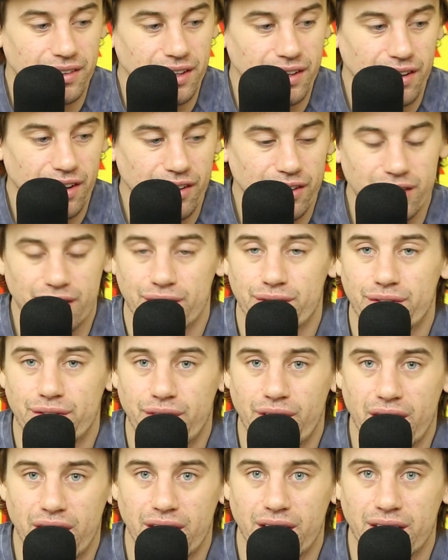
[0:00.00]

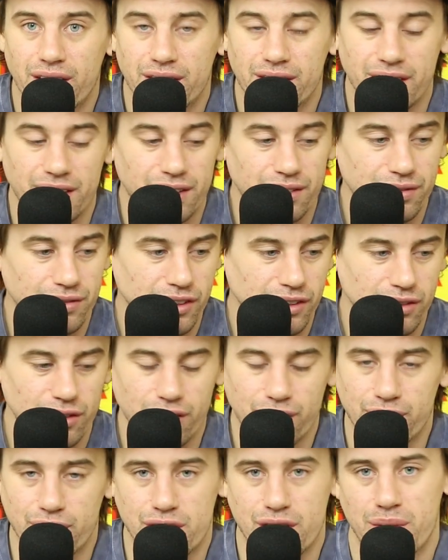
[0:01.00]
If they're
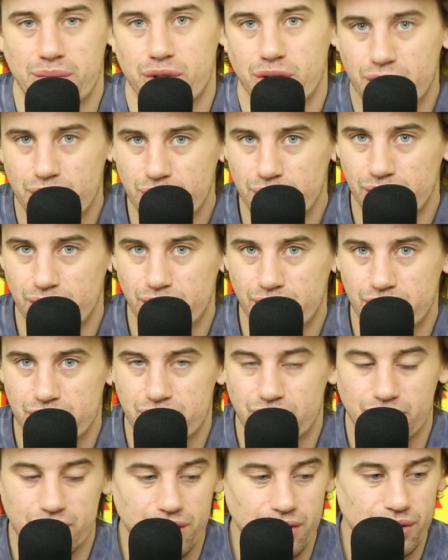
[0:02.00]
looking for something new to
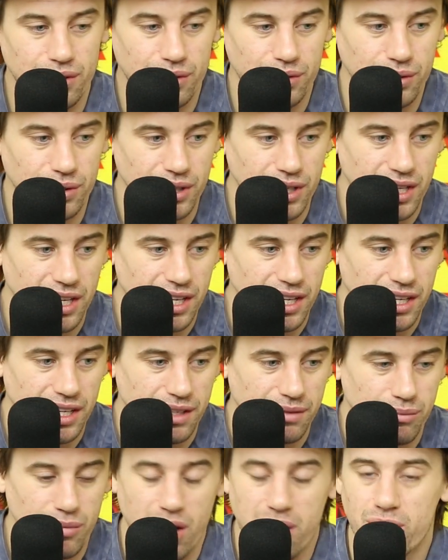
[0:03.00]
listen to,
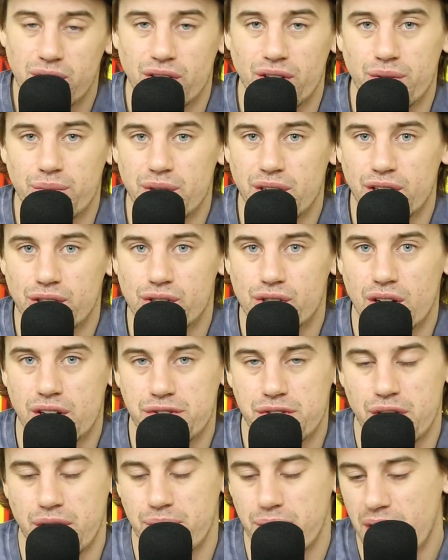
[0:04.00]
maybe they'll be
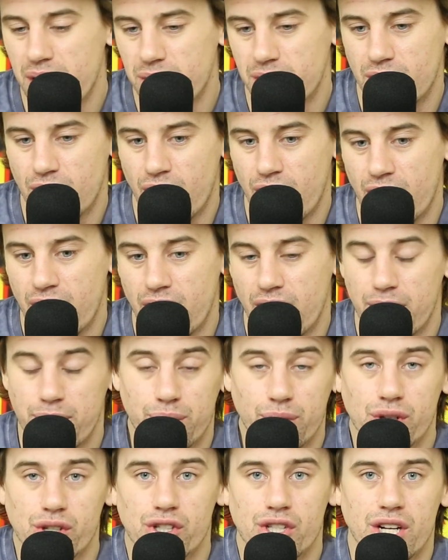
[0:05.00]
interested. Maybe not. I
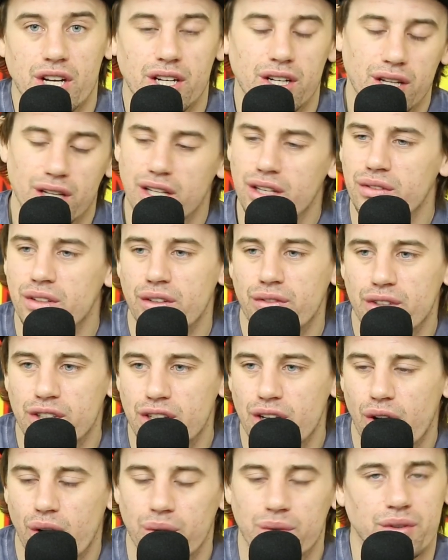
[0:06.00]
appreciate, even if you
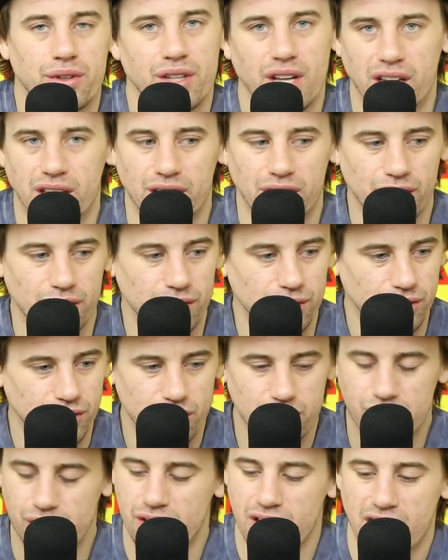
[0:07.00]
don't, thank you.
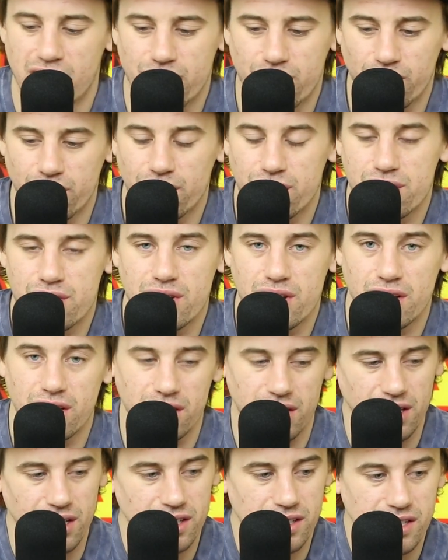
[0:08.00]
Just thanks for listening
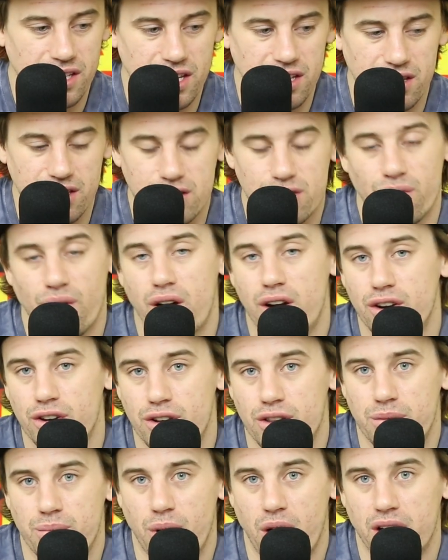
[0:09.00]
and getting this far
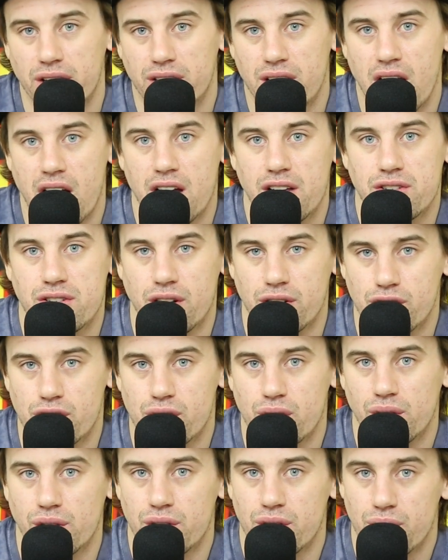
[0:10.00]
into the podcast. I
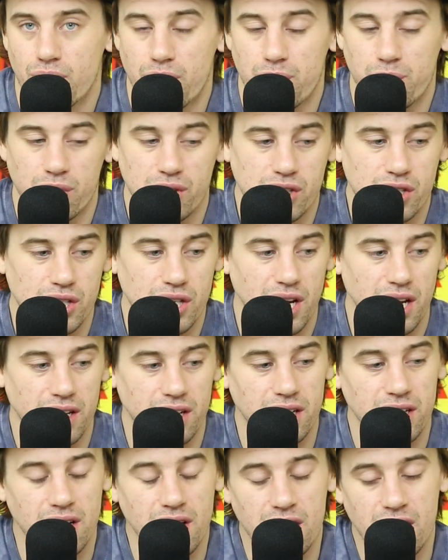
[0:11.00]
truly do appreciate
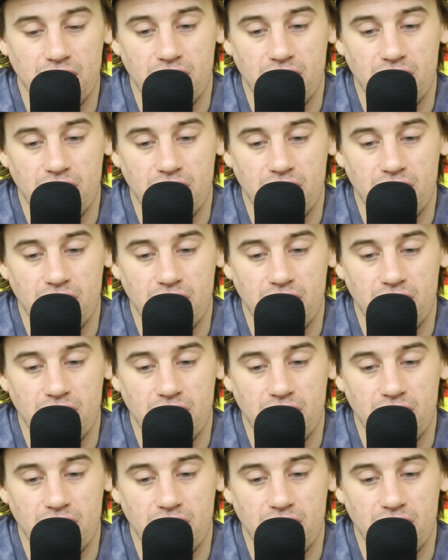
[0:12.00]
it.